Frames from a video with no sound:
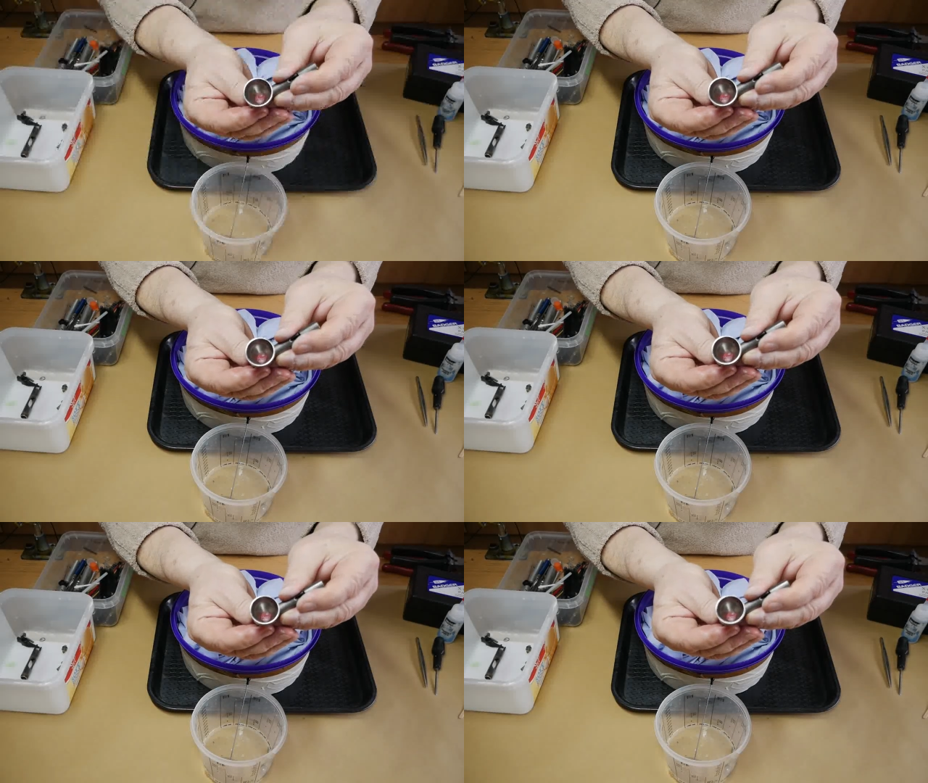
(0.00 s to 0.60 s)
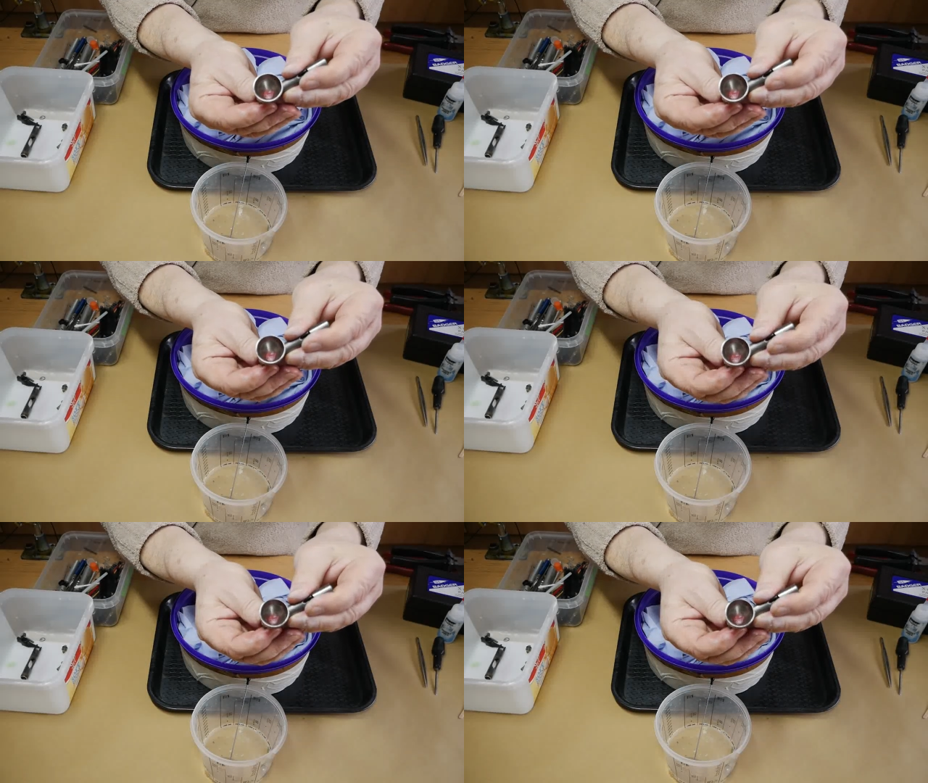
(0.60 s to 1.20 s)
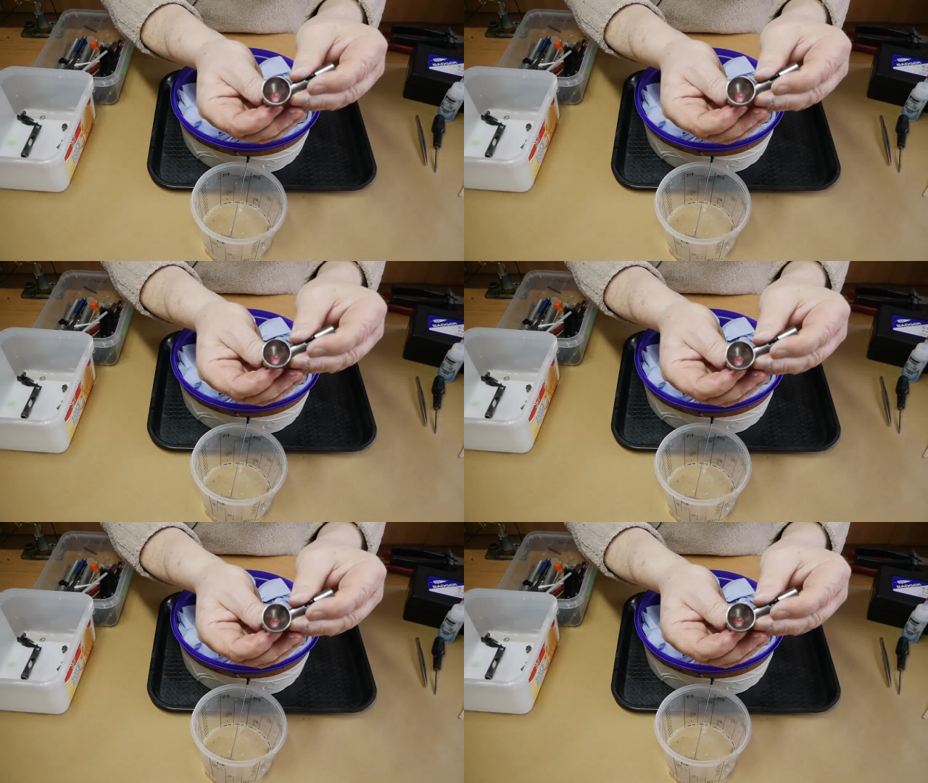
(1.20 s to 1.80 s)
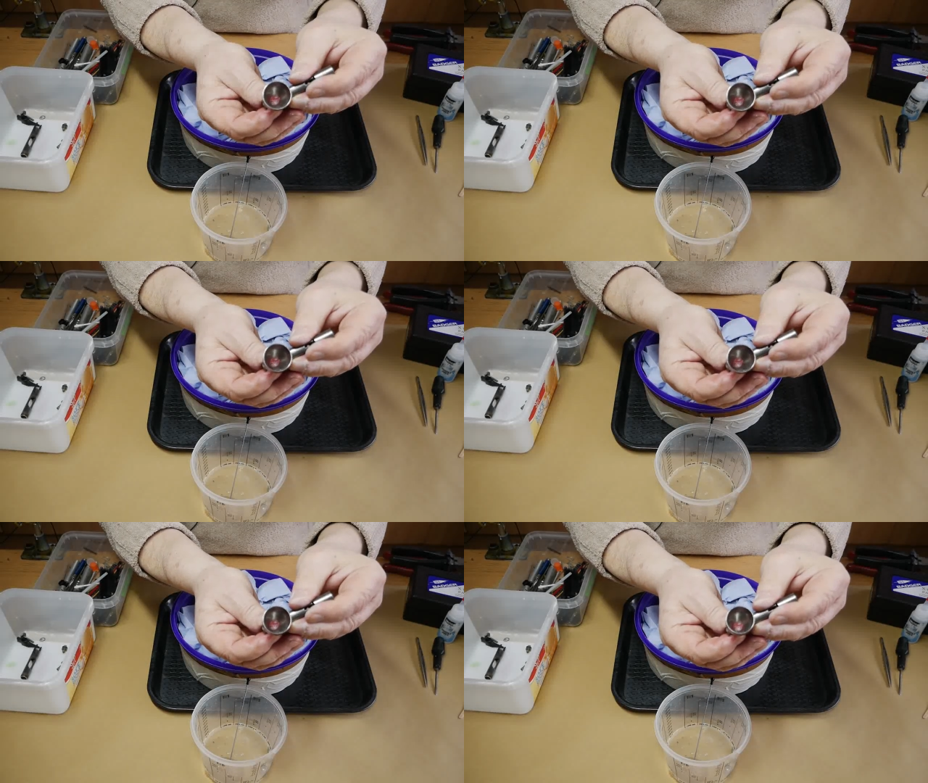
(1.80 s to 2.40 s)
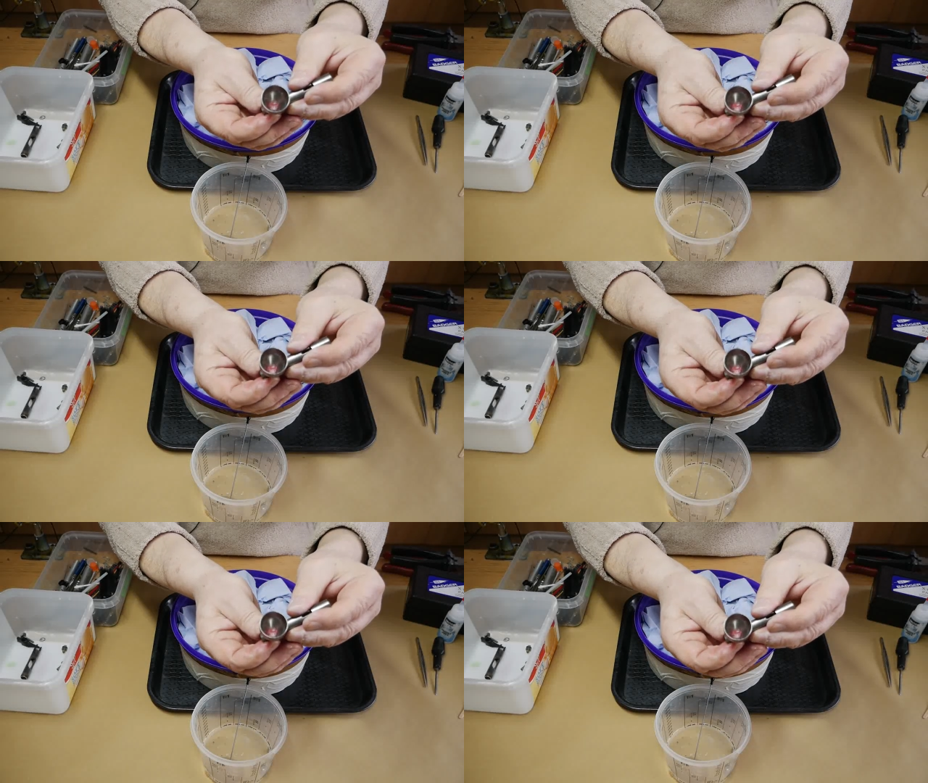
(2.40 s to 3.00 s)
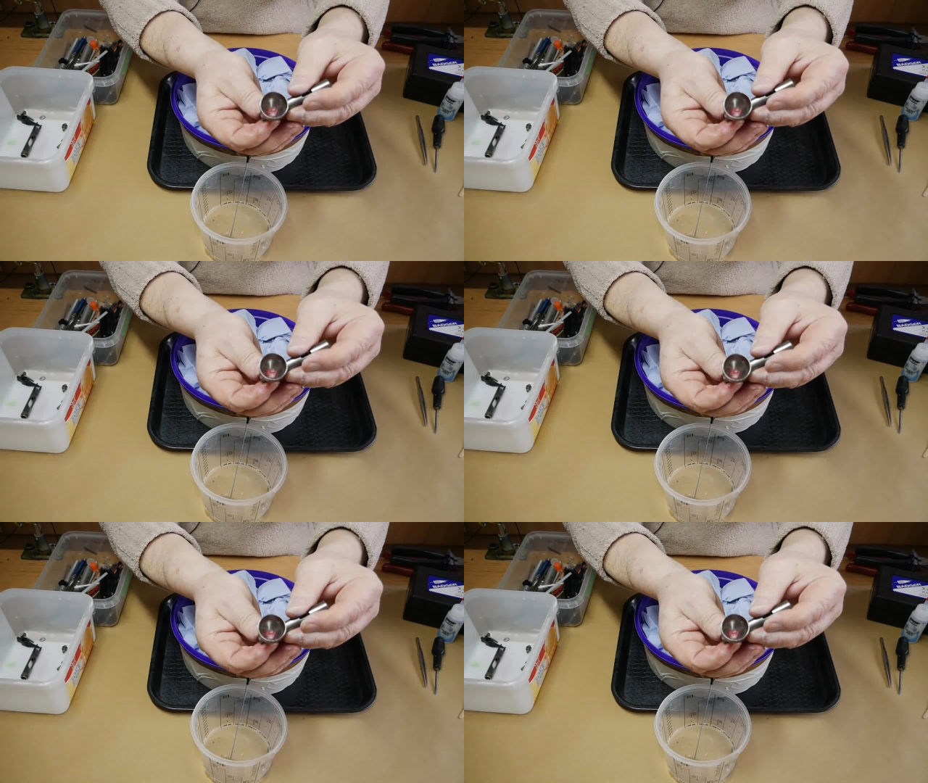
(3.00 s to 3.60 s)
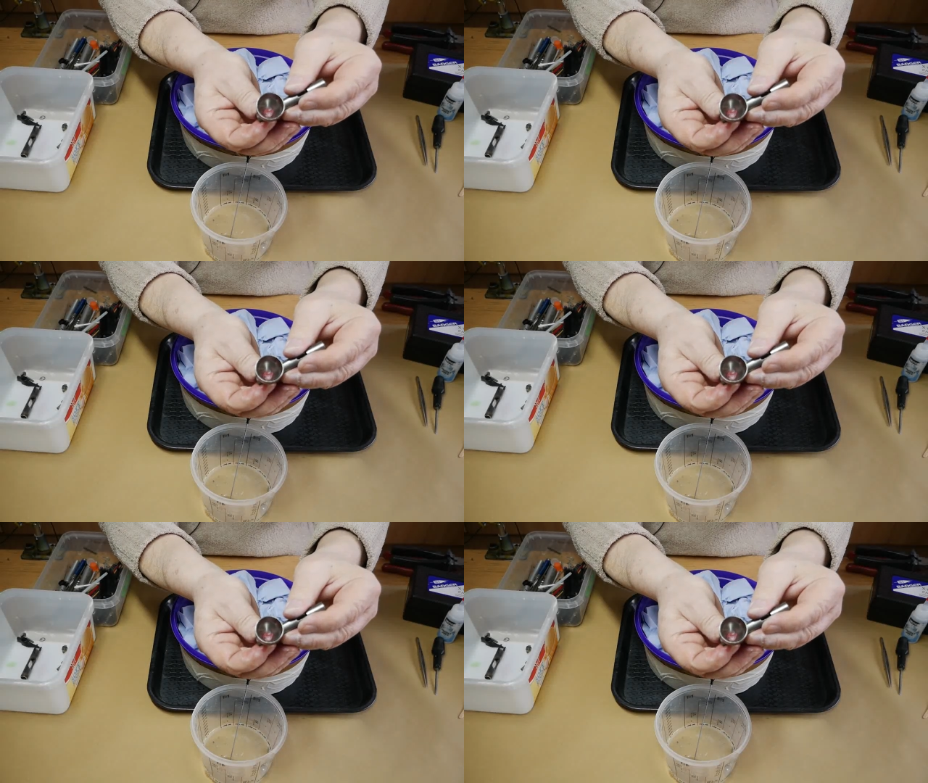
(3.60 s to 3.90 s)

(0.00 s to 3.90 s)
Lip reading: [unreadable: no face in view]